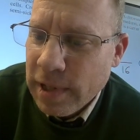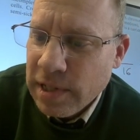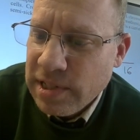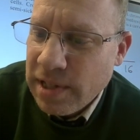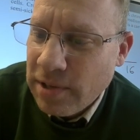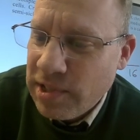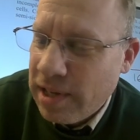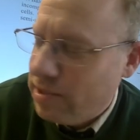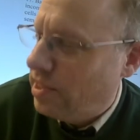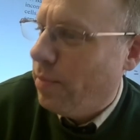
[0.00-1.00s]
Sounds
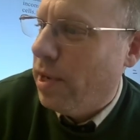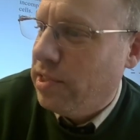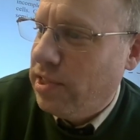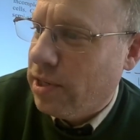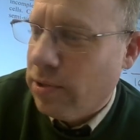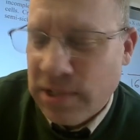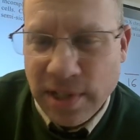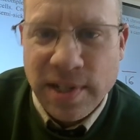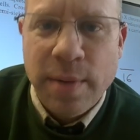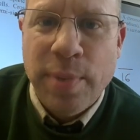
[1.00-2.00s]
like semi-sickled.
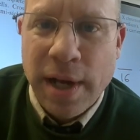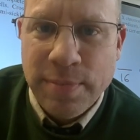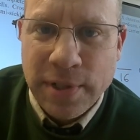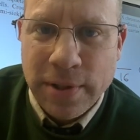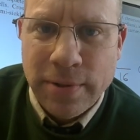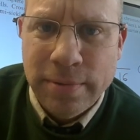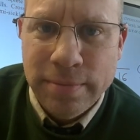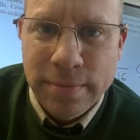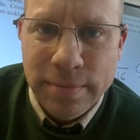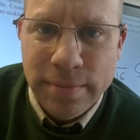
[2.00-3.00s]
Sounds like a popsicle.
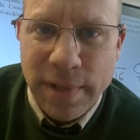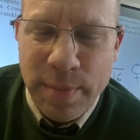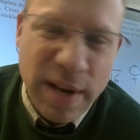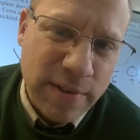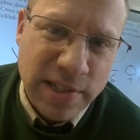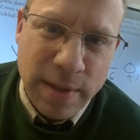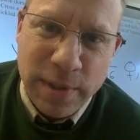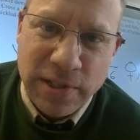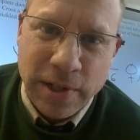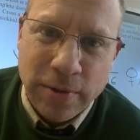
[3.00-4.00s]
I'm gonna have a
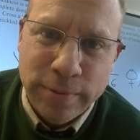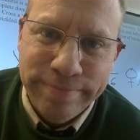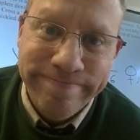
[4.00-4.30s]
semi-sickled.